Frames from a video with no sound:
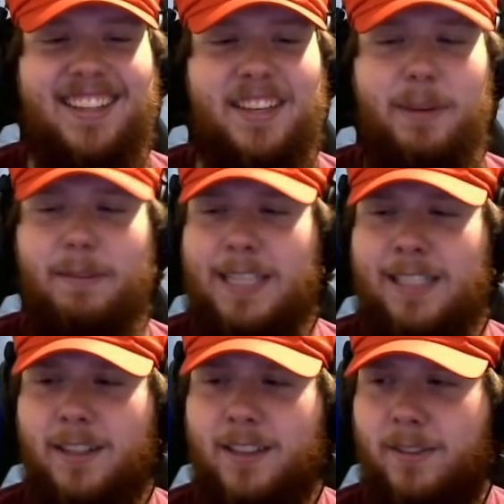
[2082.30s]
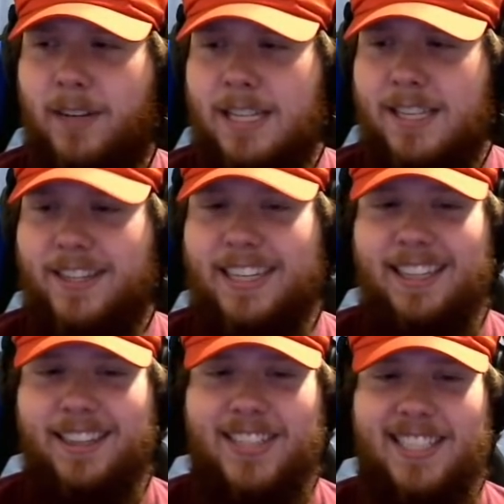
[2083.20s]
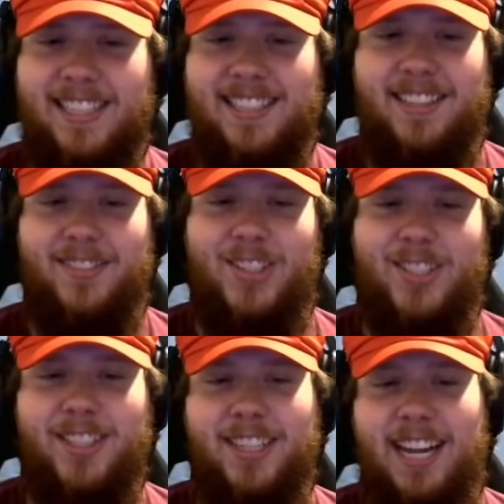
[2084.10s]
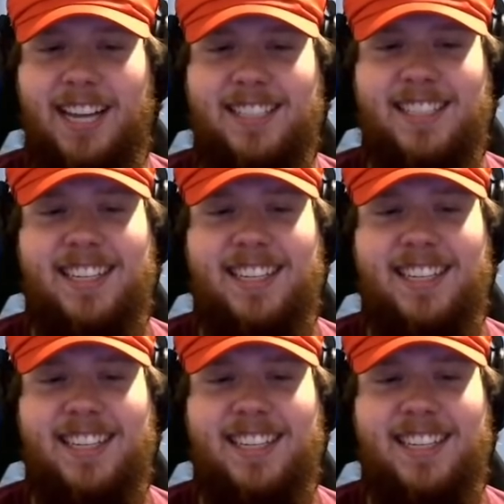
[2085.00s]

Can we restart the run so I can 360 the vulture, guys?